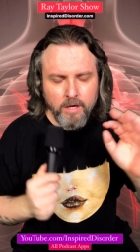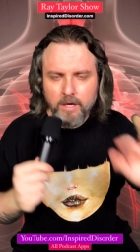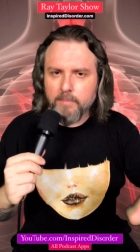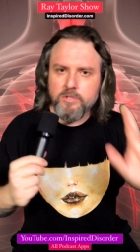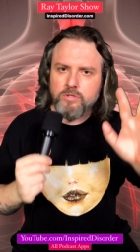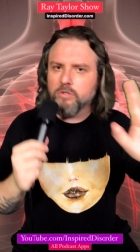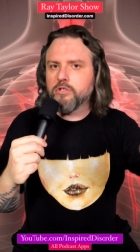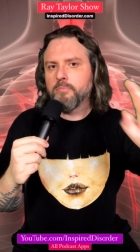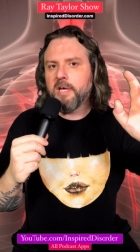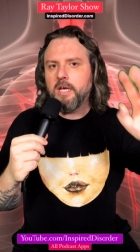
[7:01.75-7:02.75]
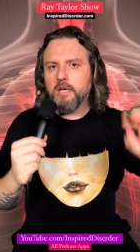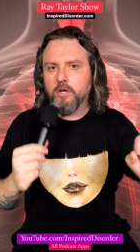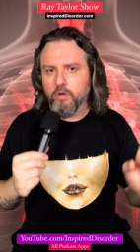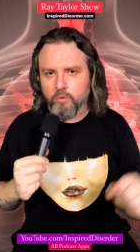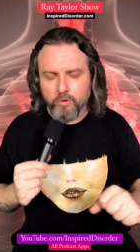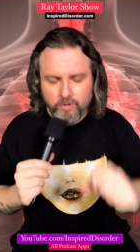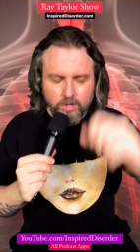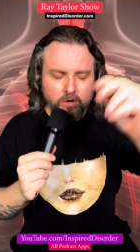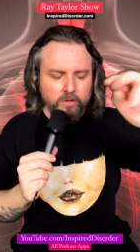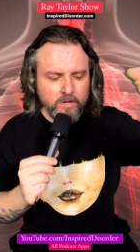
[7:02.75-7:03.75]
um, social media guru, you
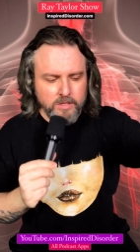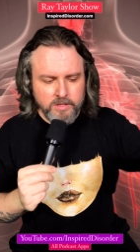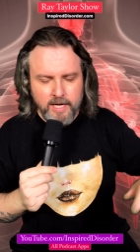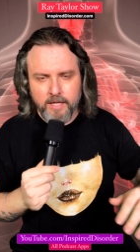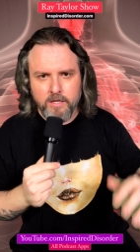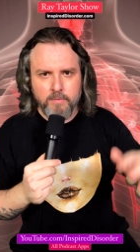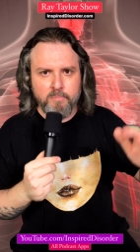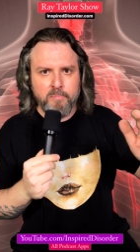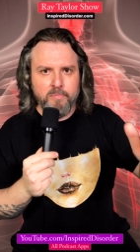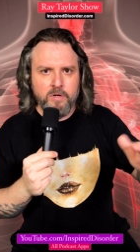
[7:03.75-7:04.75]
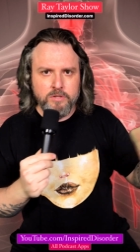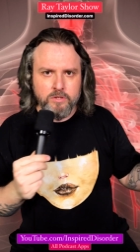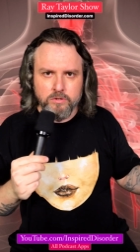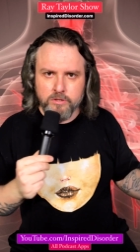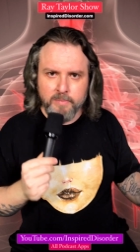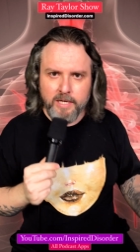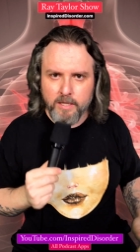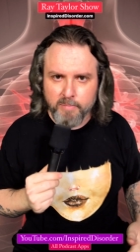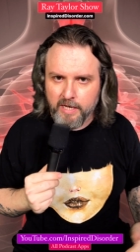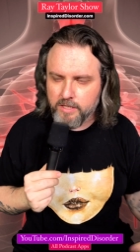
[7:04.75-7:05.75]
go to their site, their their social
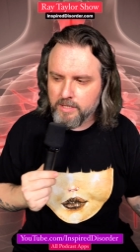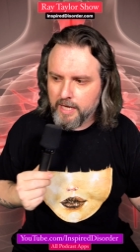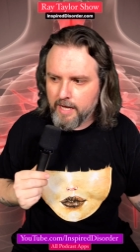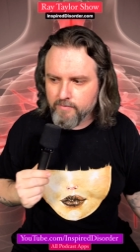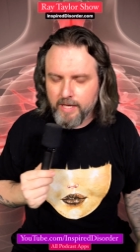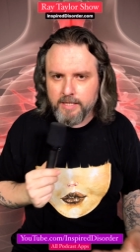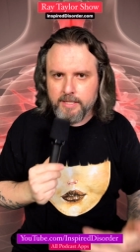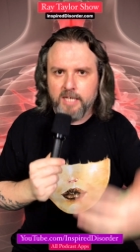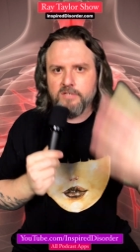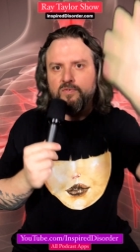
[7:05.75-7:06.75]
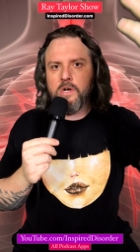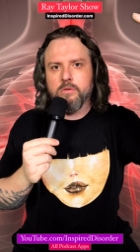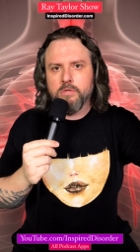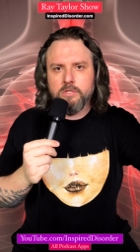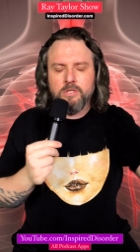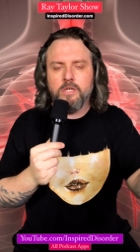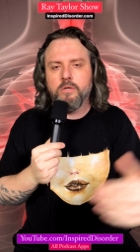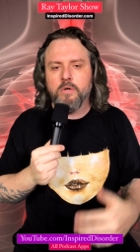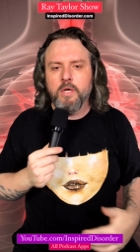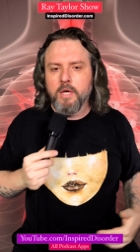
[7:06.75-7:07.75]
media page, and they have like less followers than
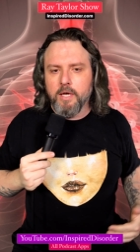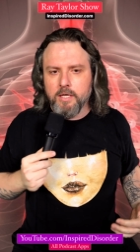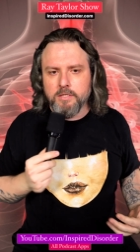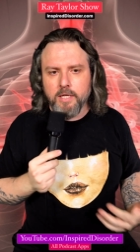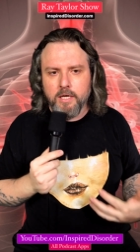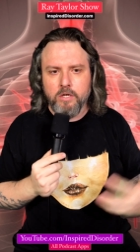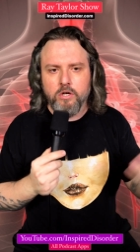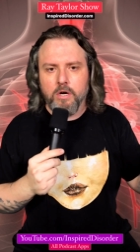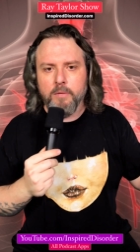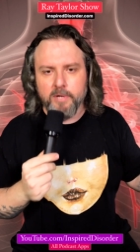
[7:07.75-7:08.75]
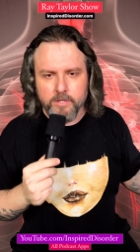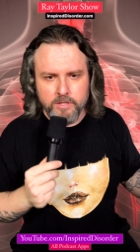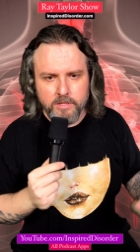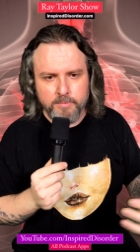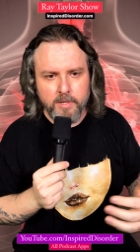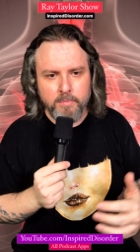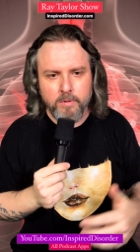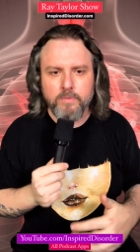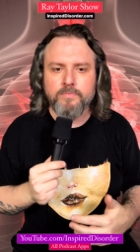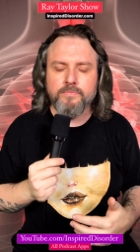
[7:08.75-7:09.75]
you. It is like garbage, these
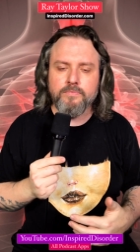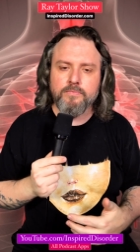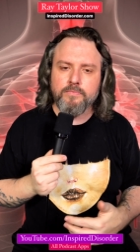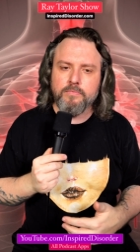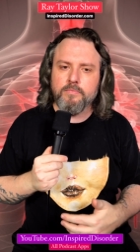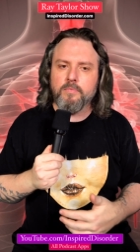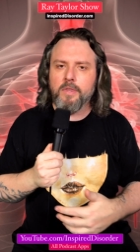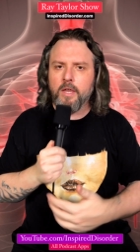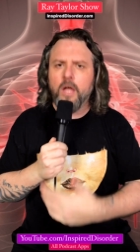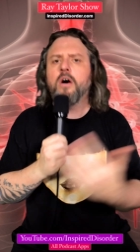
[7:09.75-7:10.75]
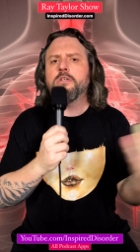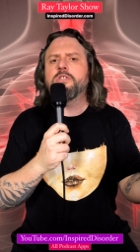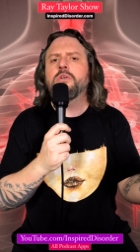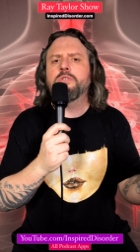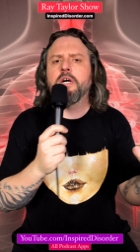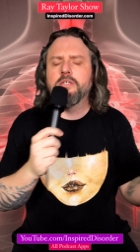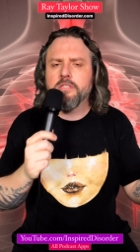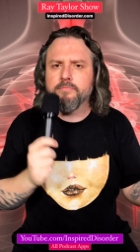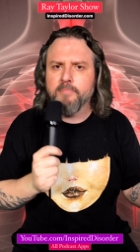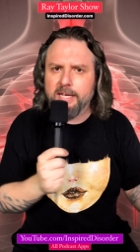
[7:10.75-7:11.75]
people. Also,
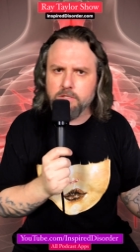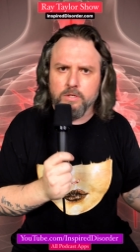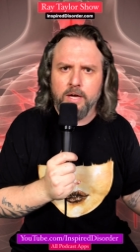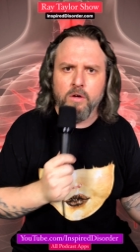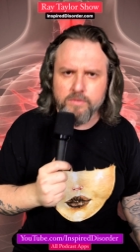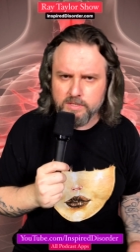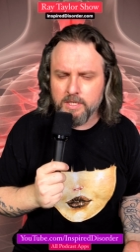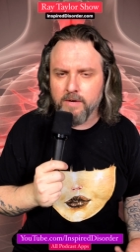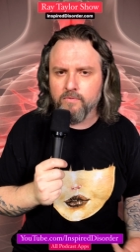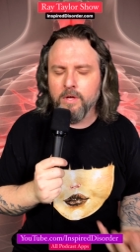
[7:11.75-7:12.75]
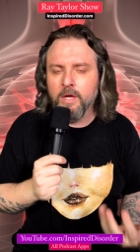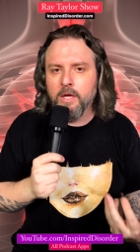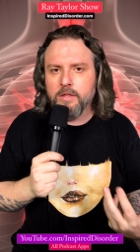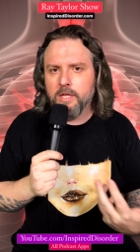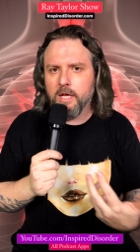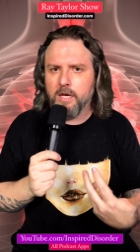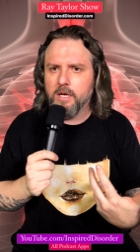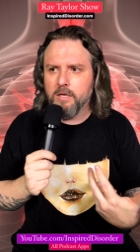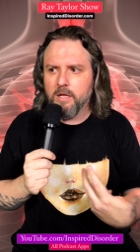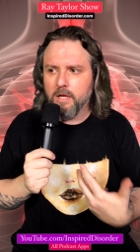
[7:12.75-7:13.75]
tons of mental health stuff that
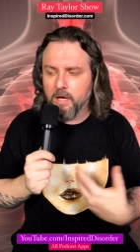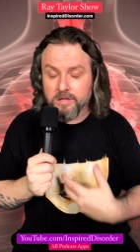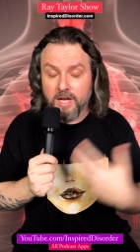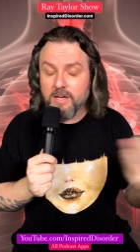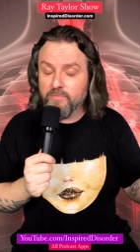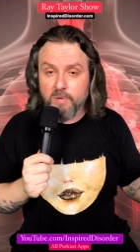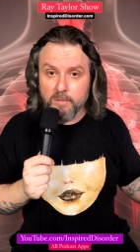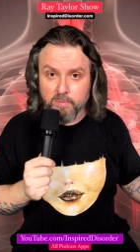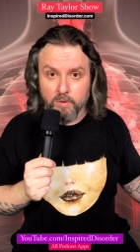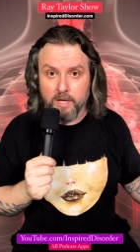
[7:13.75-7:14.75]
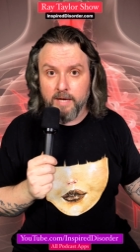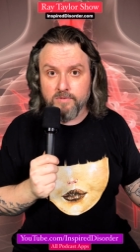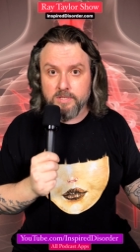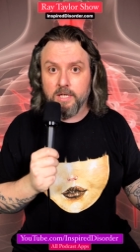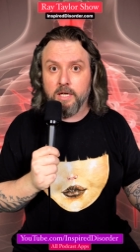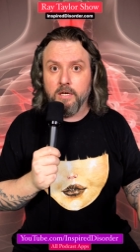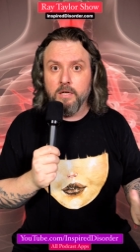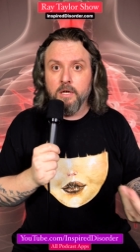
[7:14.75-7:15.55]
a lot of people have seen